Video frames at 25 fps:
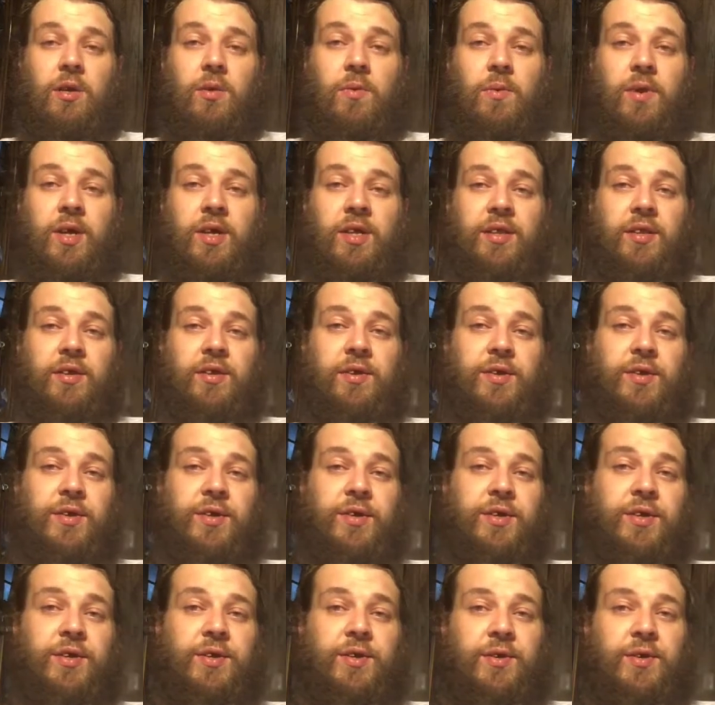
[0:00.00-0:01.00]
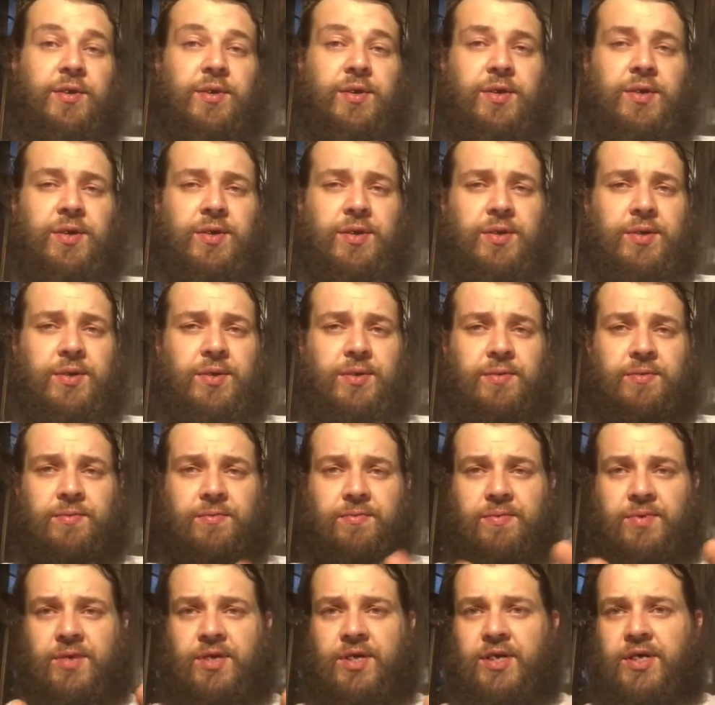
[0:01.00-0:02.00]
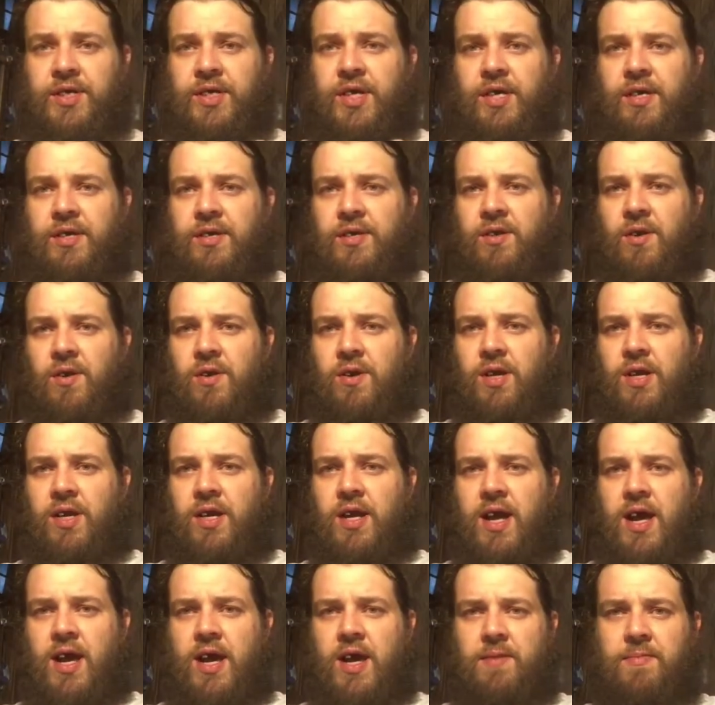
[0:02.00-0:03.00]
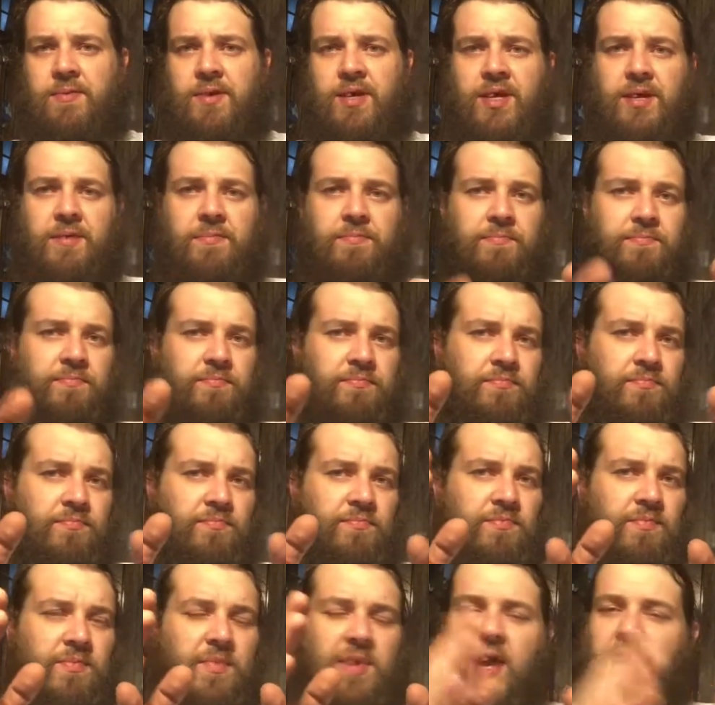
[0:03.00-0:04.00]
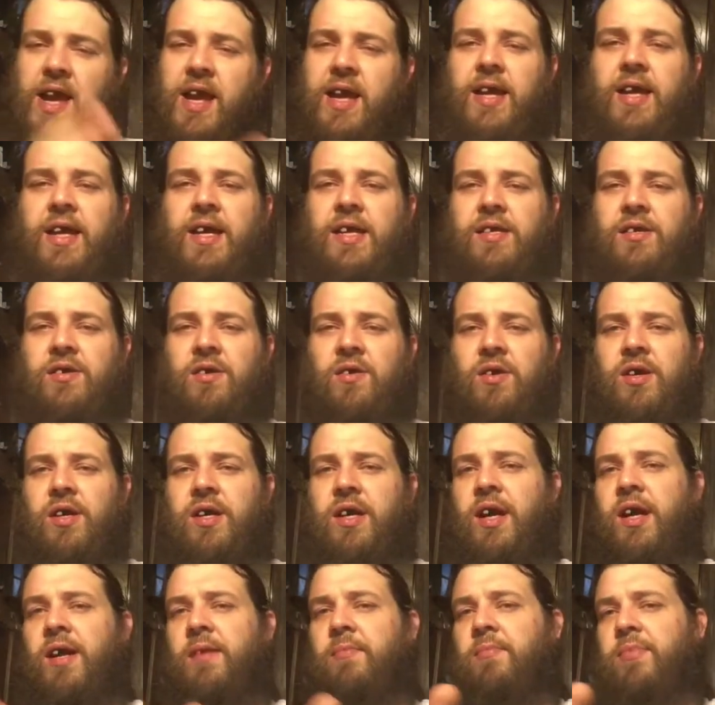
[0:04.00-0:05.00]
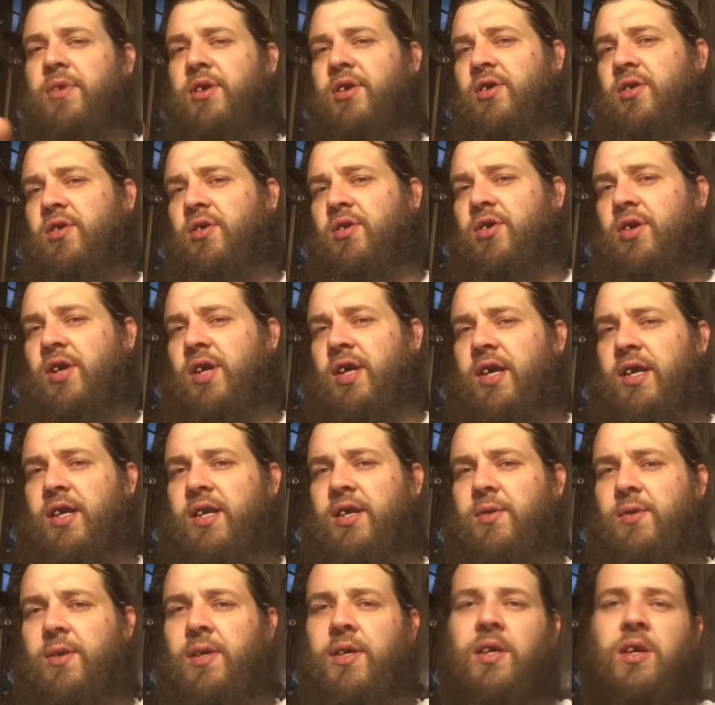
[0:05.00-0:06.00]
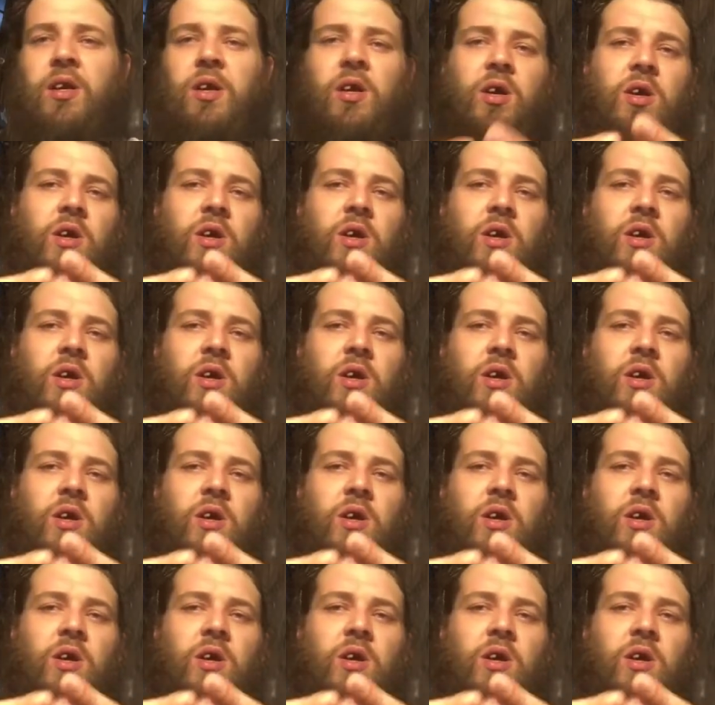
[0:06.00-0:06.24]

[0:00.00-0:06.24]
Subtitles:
Whether you're just getting started in the hobby, ain't got started yet, but you're looking into it,